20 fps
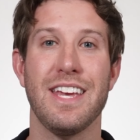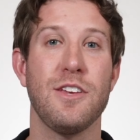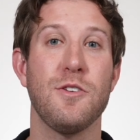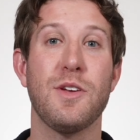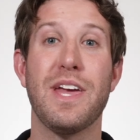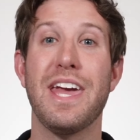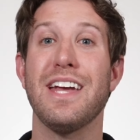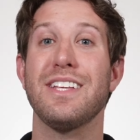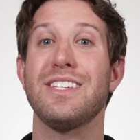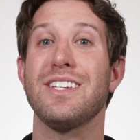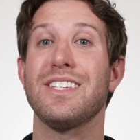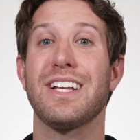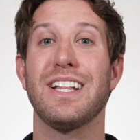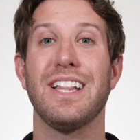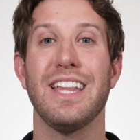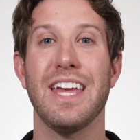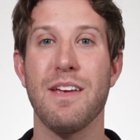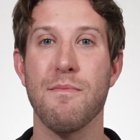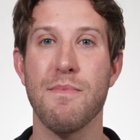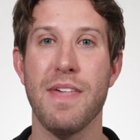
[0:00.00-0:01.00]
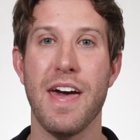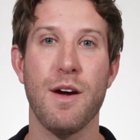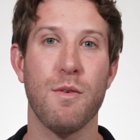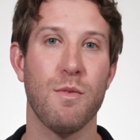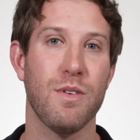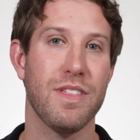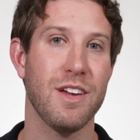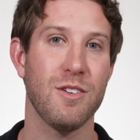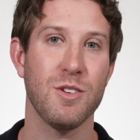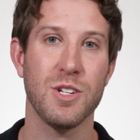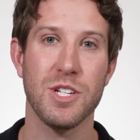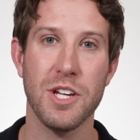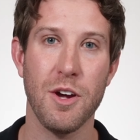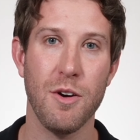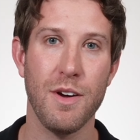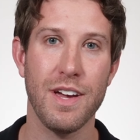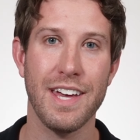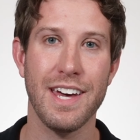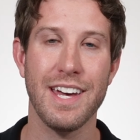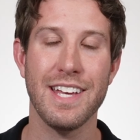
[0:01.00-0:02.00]
you can't just claim that without
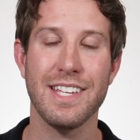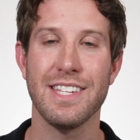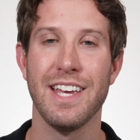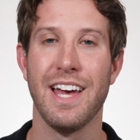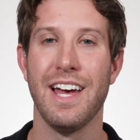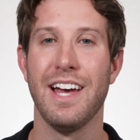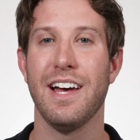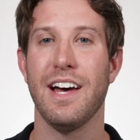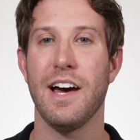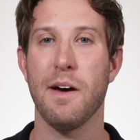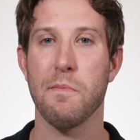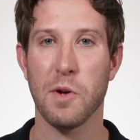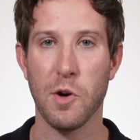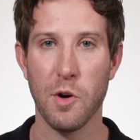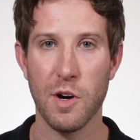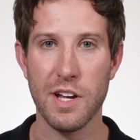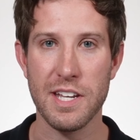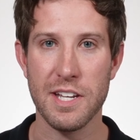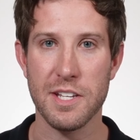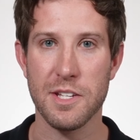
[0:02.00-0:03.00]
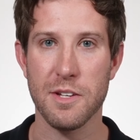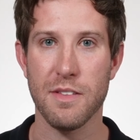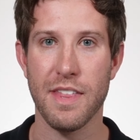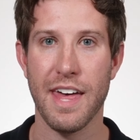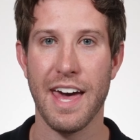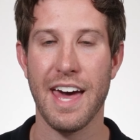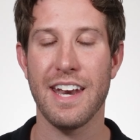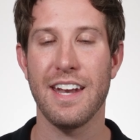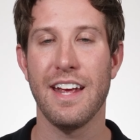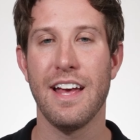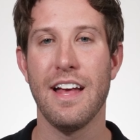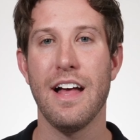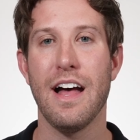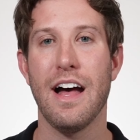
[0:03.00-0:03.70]
showing us. I'm going to do that.